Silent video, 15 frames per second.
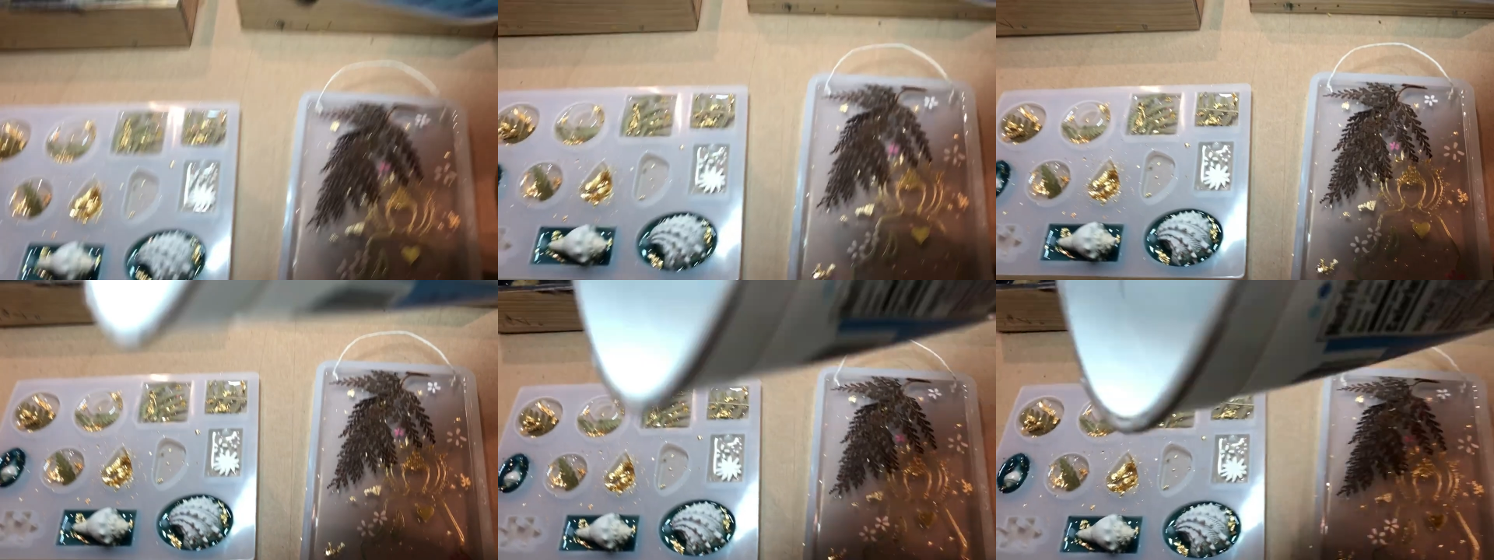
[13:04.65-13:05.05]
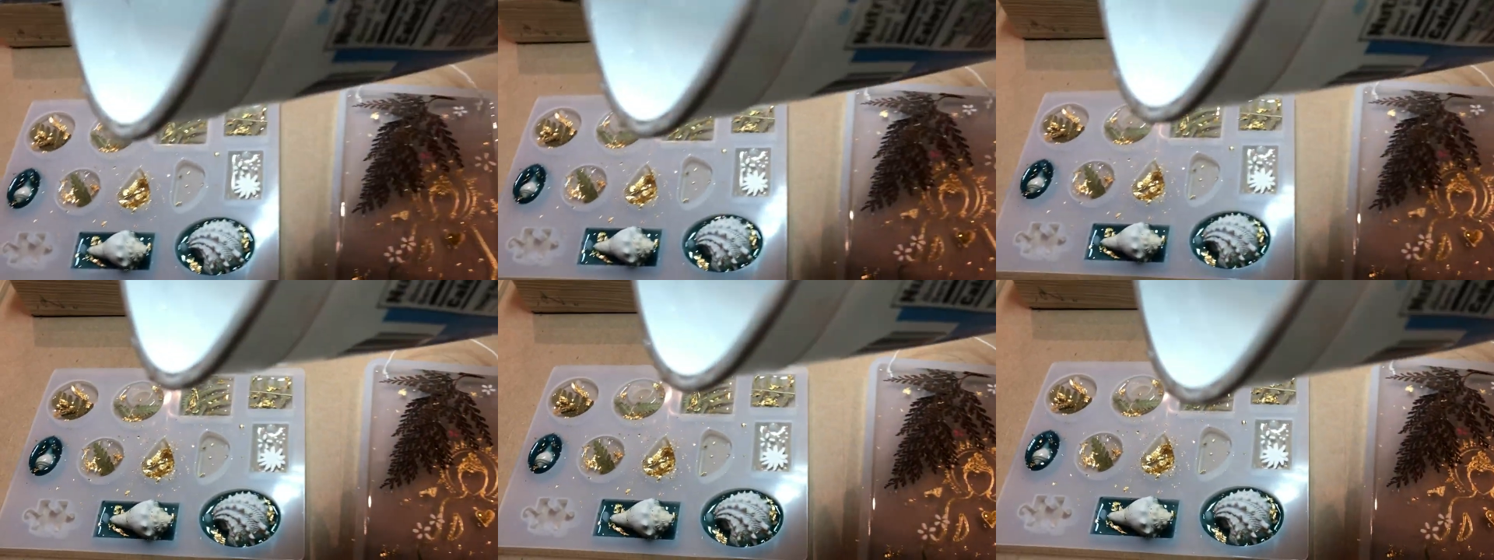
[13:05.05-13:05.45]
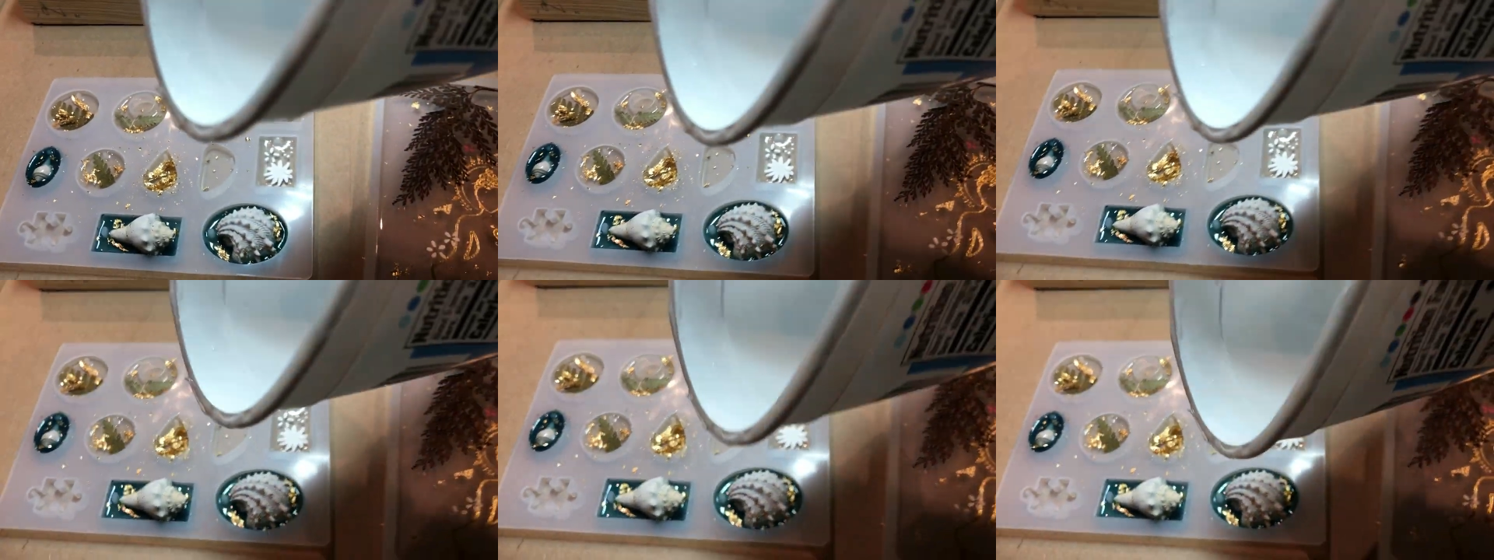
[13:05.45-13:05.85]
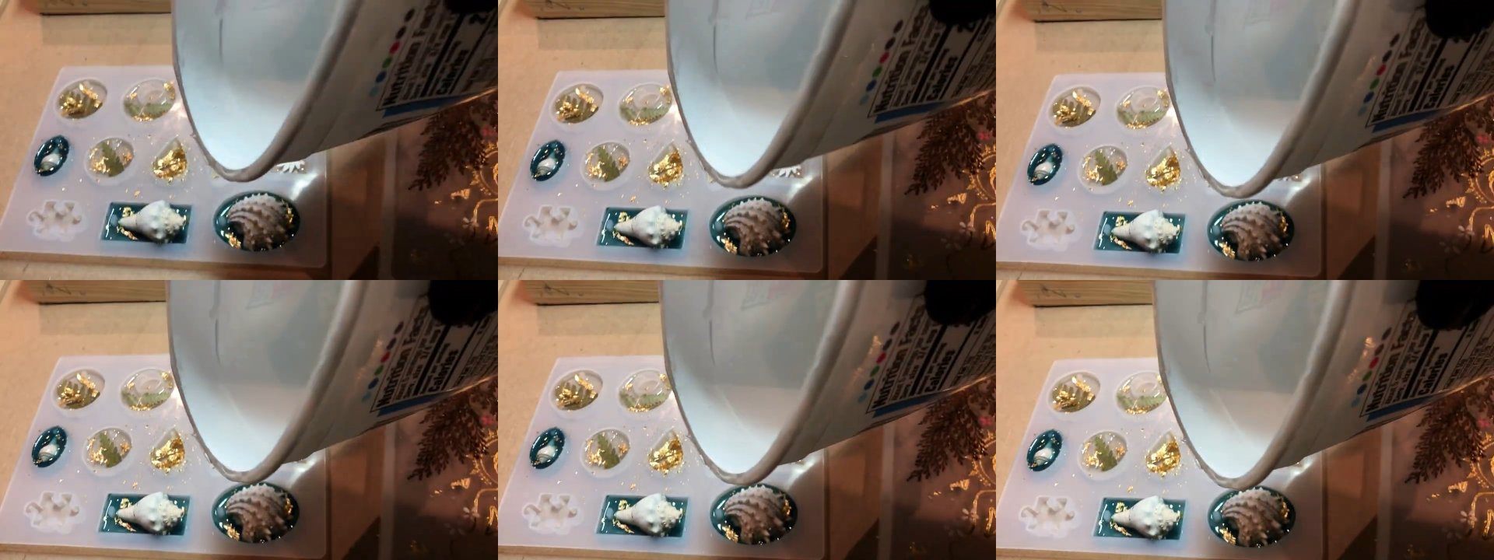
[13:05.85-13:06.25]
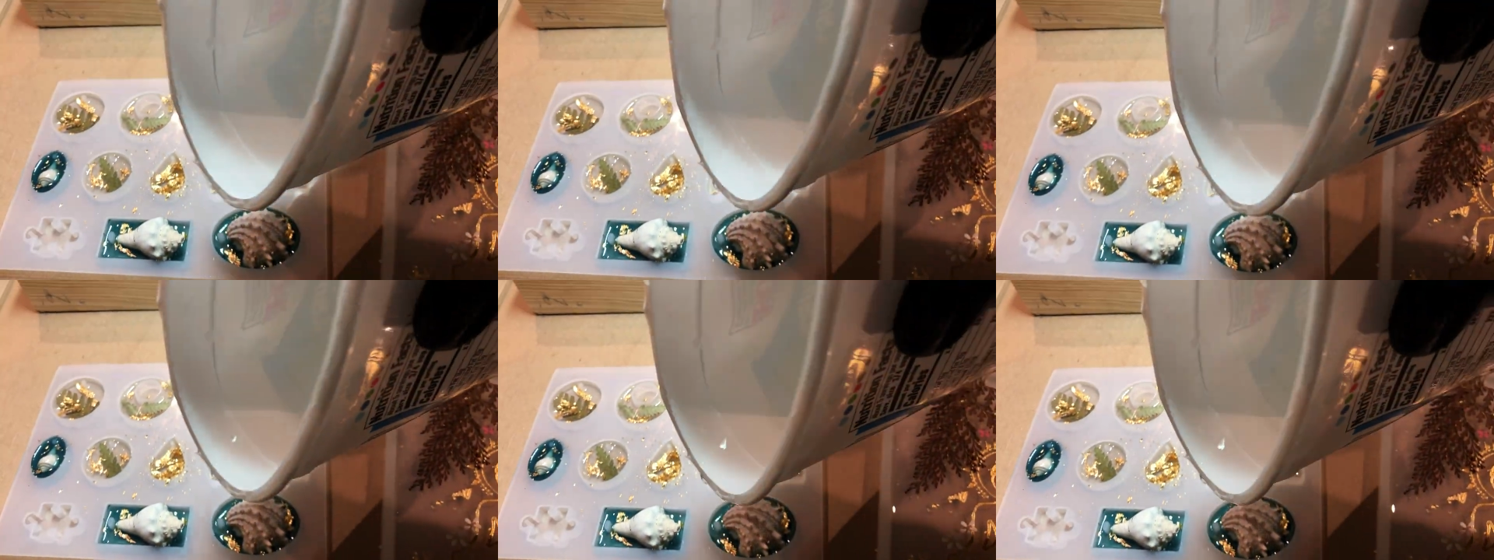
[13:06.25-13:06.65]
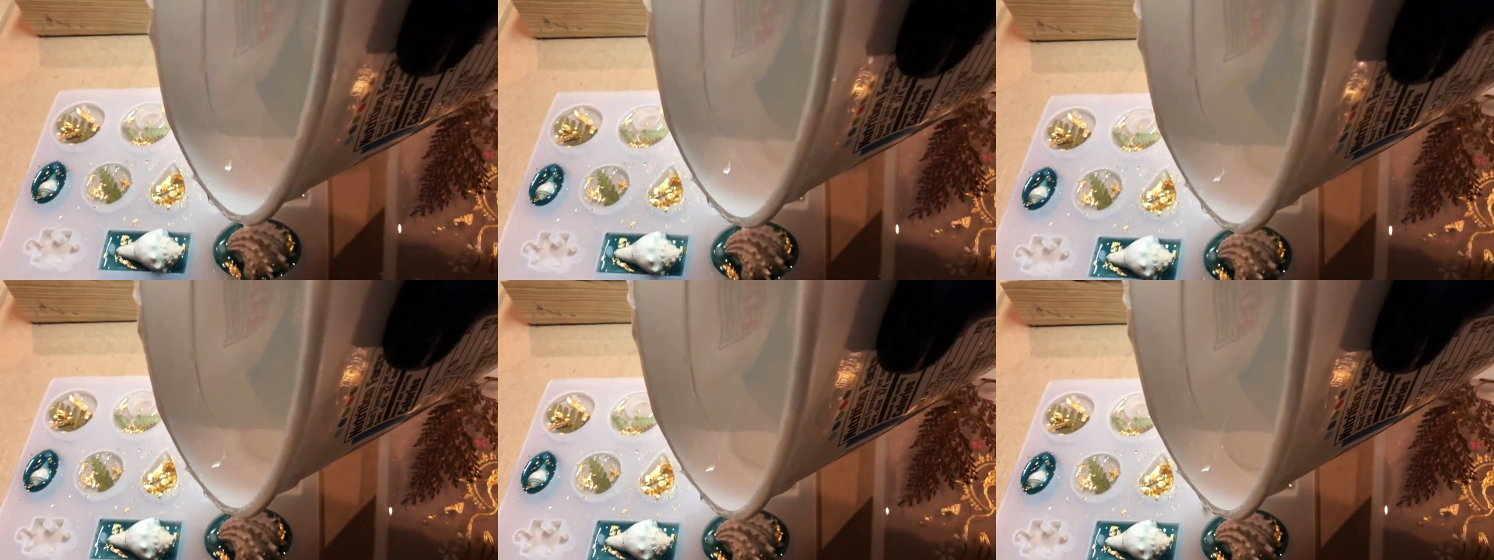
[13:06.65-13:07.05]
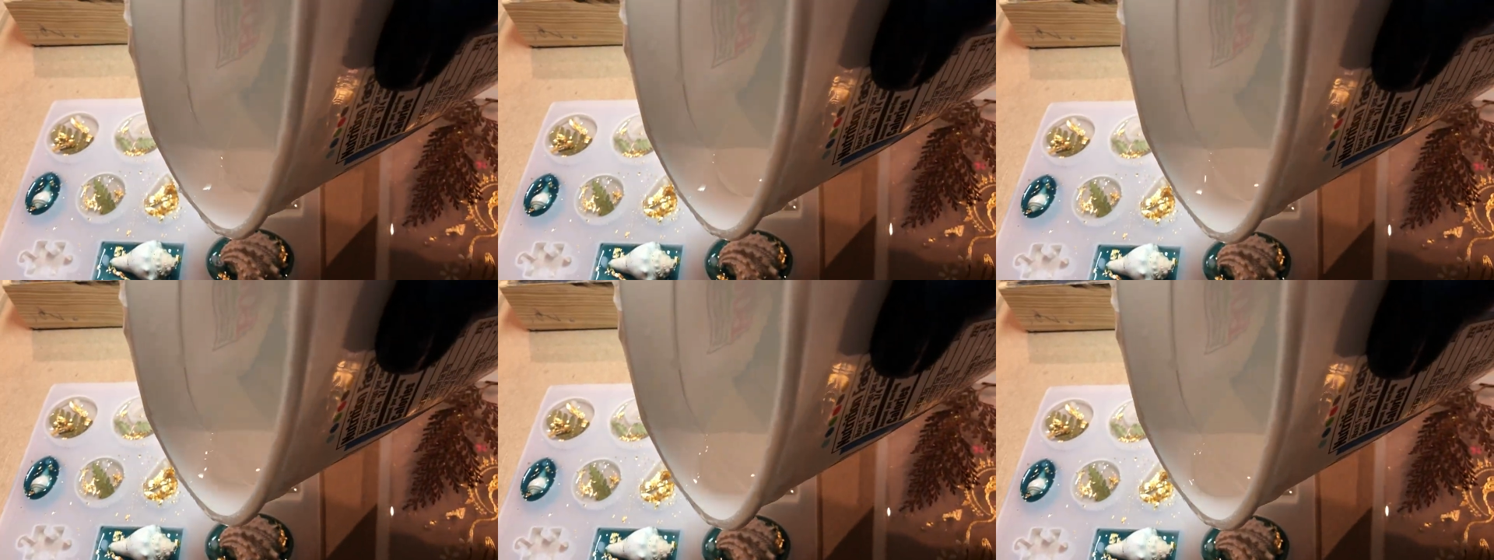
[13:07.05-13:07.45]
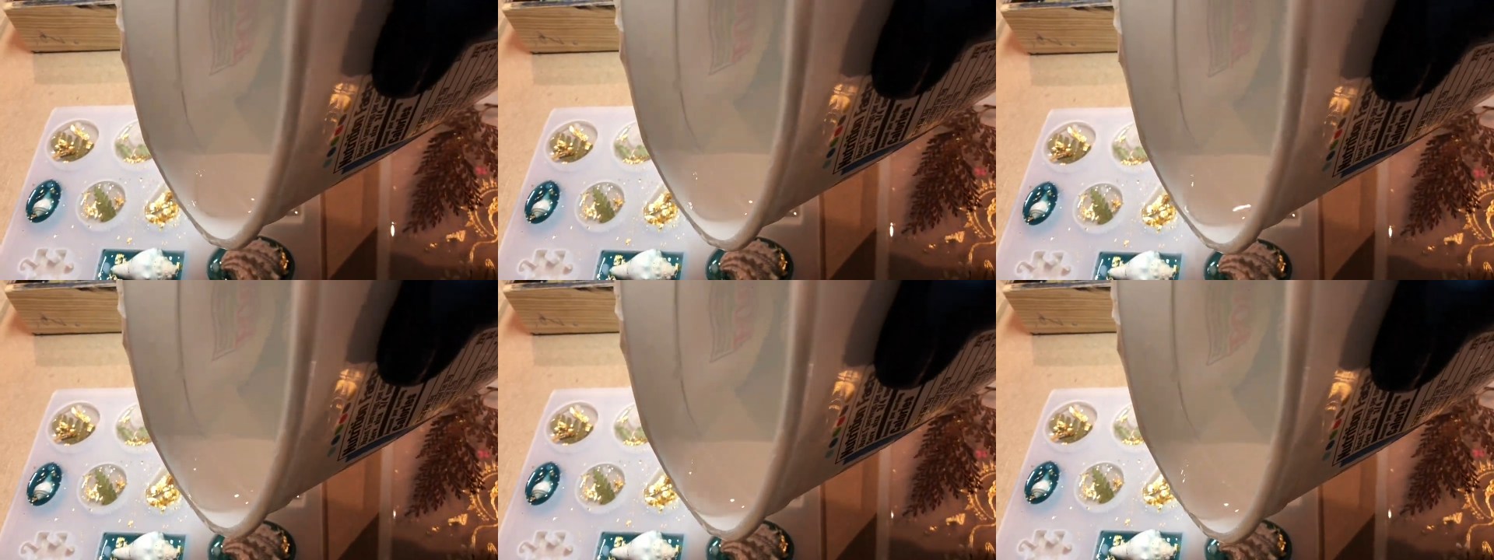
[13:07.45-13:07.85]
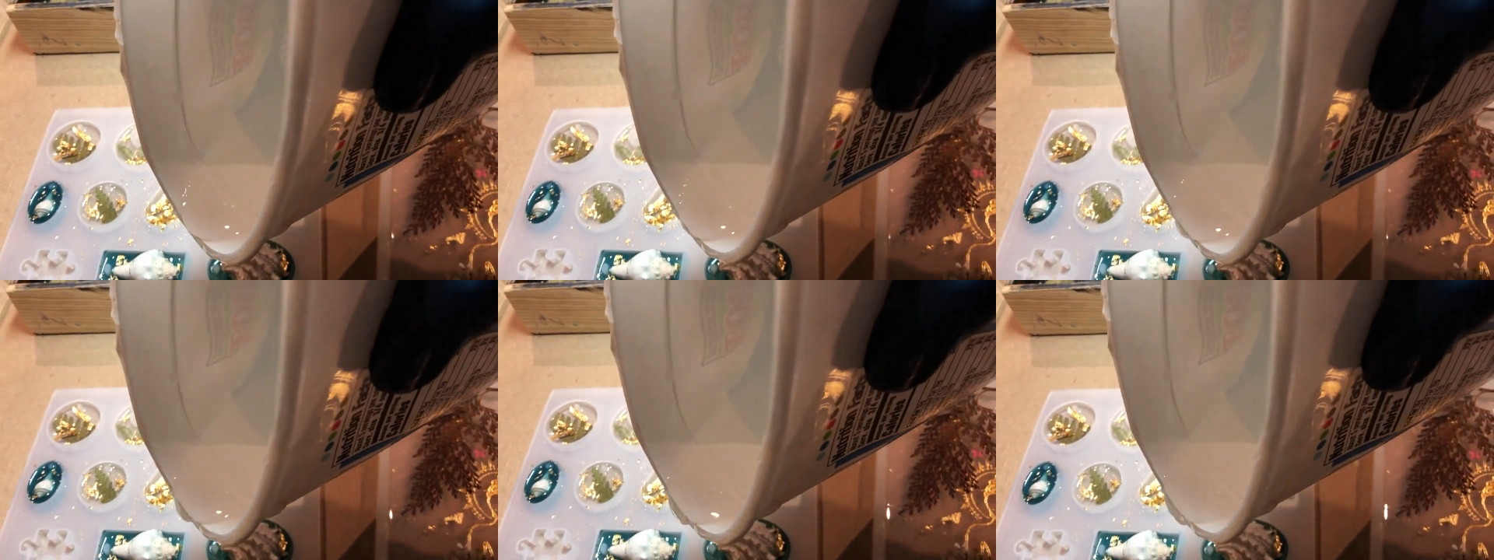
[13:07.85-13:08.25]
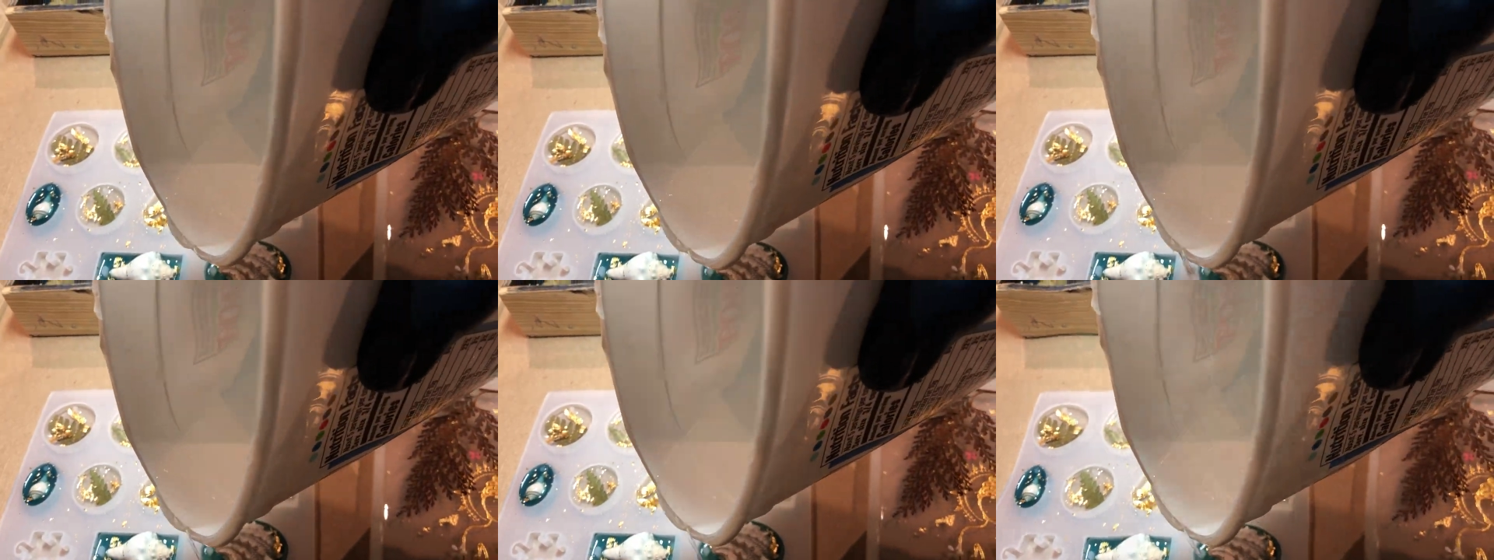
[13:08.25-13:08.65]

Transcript: [unreadable: no face in view]